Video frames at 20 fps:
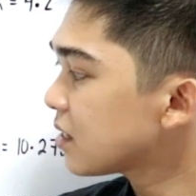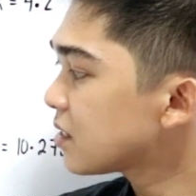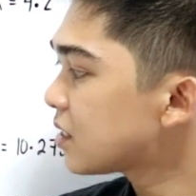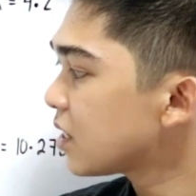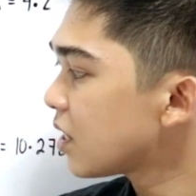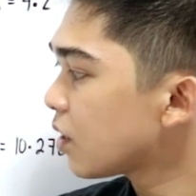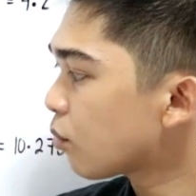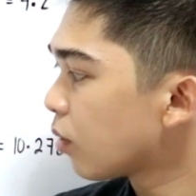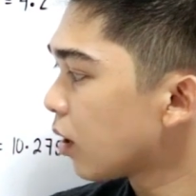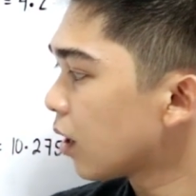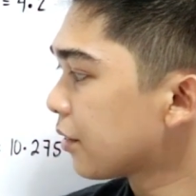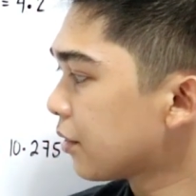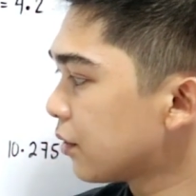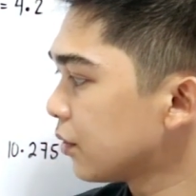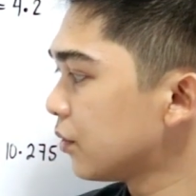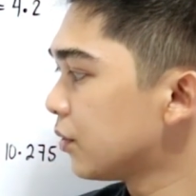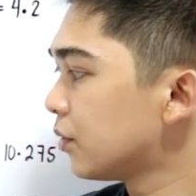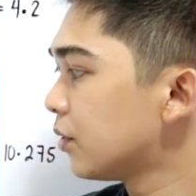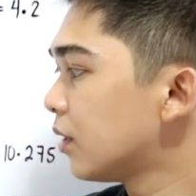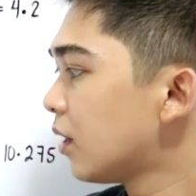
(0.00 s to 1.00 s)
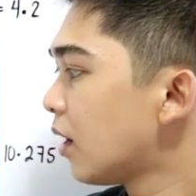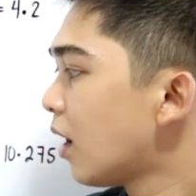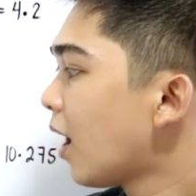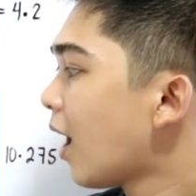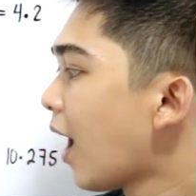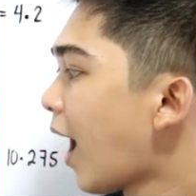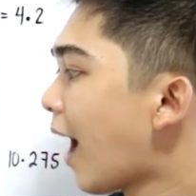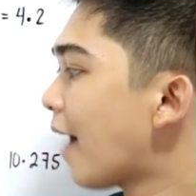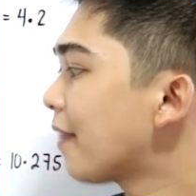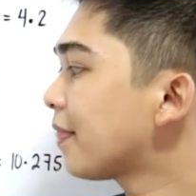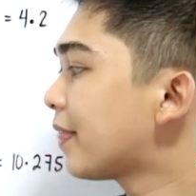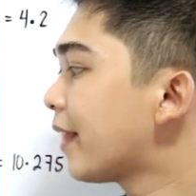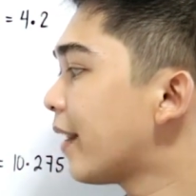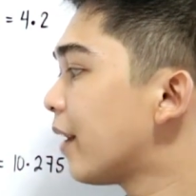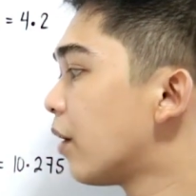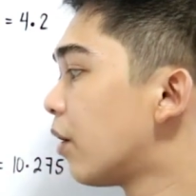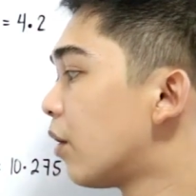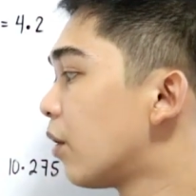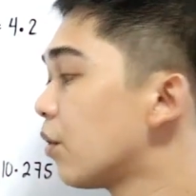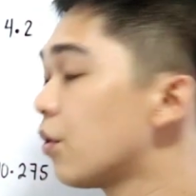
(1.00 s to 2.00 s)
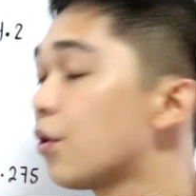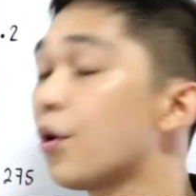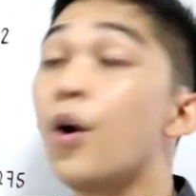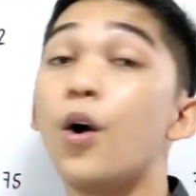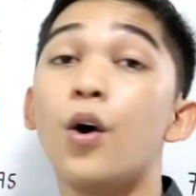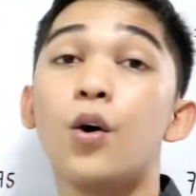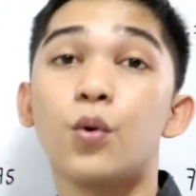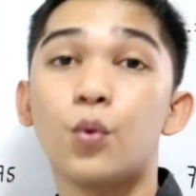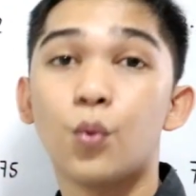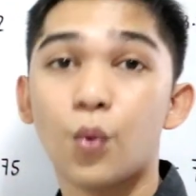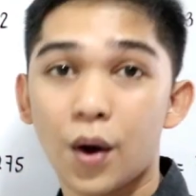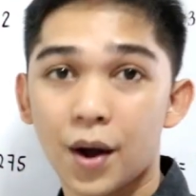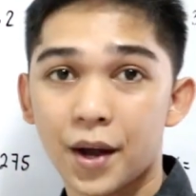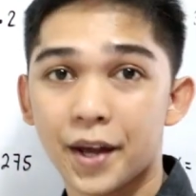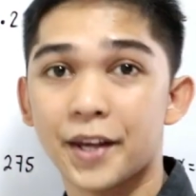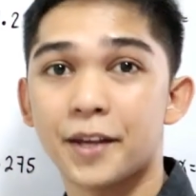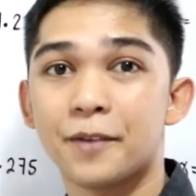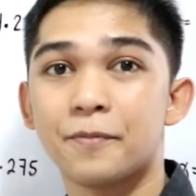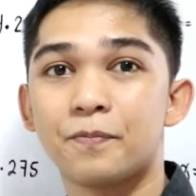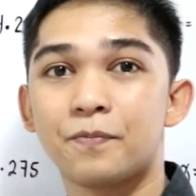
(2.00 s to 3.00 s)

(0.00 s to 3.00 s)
is equal to antilog y.